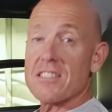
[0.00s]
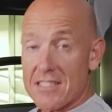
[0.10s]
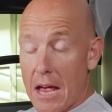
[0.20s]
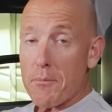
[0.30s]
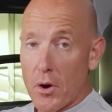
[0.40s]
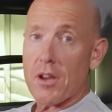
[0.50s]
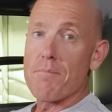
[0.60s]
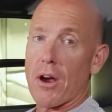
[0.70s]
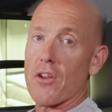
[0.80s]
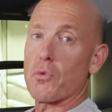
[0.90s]
separate
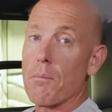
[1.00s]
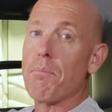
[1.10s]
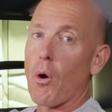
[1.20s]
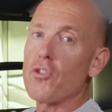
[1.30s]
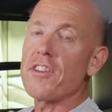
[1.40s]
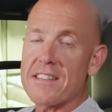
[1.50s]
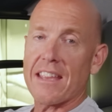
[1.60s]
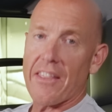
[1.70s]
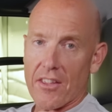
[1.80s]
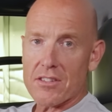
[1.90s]
components were bonded
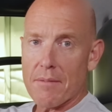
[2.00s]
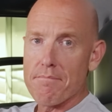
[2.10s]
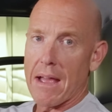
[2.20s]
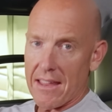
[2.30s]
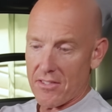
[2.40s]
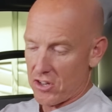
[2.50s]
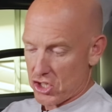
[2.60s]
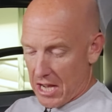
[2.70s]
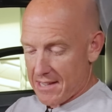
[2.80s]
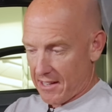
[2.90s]
together to make the
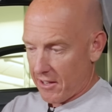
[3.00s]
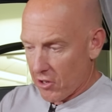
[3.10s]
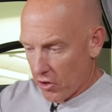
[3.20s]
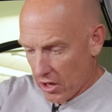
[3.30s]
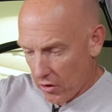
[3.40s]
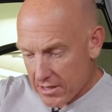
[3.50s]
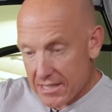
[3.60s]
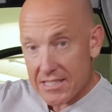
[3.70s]
chassis. And look, you can